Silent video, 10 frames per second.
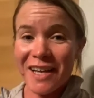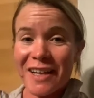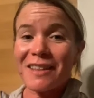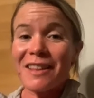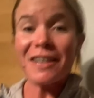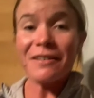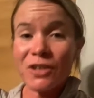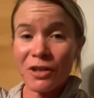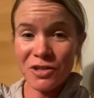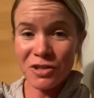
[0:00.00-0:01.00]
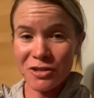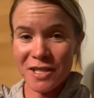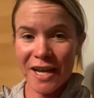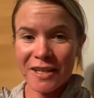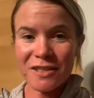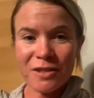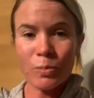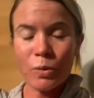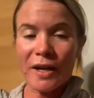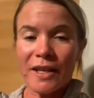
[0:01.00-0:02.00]
I lived on Zyrtec to the
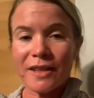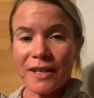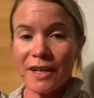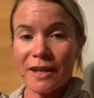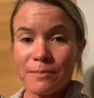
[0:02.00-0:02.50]
point that